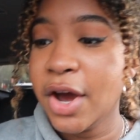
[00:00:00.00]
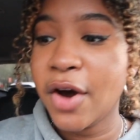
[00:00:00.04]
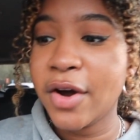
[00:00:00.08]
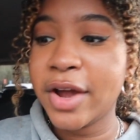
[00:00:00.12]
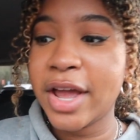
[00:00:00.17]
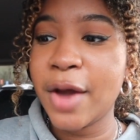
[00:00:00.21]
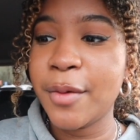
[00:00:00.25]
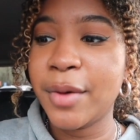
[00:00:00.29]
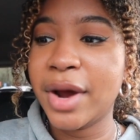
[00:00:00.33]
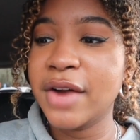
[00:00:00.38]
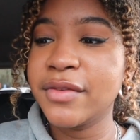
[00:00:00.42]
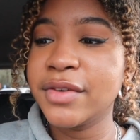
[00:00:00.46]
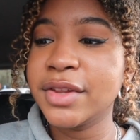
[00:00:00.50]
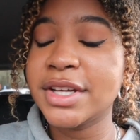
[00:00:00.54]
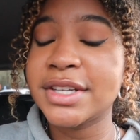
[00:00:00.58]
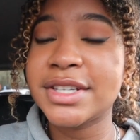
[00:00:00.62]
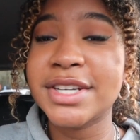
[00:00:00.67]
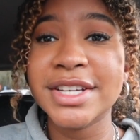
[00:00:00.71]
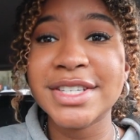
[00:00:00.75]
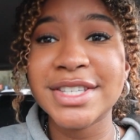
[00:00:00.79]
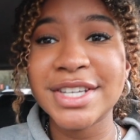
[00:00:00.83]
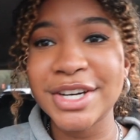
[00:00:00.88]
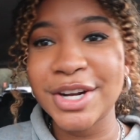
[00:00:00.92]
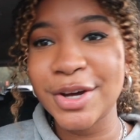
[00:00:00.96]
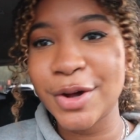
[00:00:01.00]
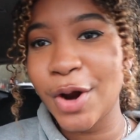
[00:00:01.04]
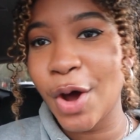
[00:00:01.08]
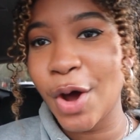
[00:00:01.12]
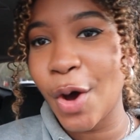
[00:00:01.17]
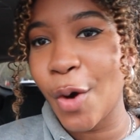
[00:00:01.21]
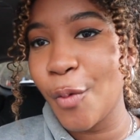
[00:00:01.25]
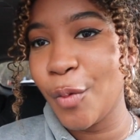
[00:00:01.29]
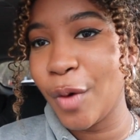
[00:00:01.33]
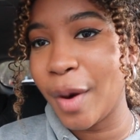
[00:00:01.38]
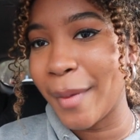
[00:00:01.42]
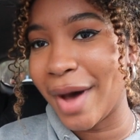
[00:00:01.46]
Okay, whatever the
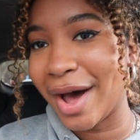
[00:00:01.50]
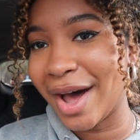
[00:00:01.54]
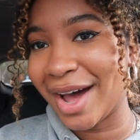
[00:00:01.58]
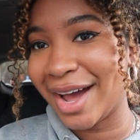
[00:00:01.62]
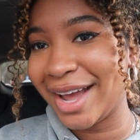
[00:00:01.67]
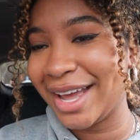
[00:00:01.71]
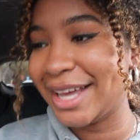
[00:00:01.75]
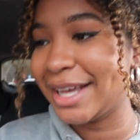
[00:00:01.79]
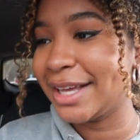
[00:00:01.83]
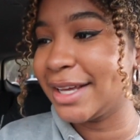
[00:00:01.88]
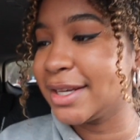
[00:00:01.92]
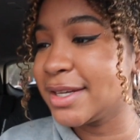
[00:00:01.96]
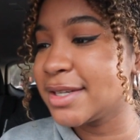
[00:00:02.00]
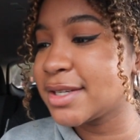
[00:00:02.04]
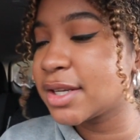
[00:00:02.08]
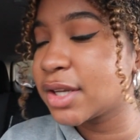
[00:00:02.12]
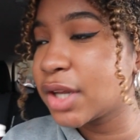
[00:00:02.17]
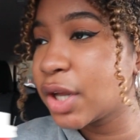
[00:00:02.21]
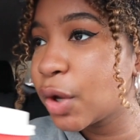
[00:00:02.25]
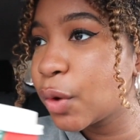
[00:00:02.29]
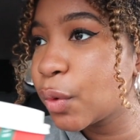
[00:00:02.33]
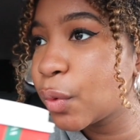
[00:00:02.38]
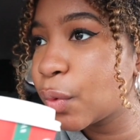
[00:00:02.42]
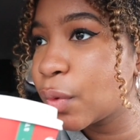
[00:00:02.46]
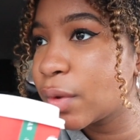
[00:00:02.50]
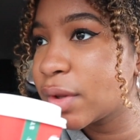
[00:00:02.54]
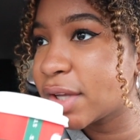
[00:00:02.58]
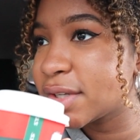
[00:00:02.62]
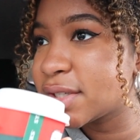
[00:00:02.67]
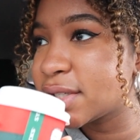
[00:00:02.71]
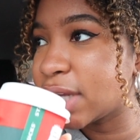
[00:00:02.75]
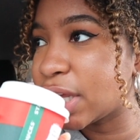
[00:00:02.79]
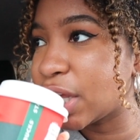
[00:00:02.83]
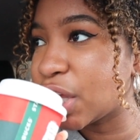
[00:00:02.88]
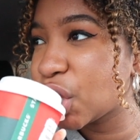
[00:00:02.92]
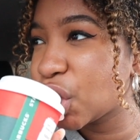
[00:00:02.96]
Tisidodo Wuma is.
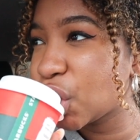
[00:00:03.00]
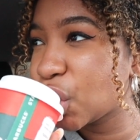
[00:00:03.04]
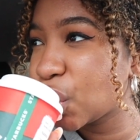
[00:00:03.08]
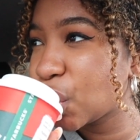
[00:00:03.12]
Let's see.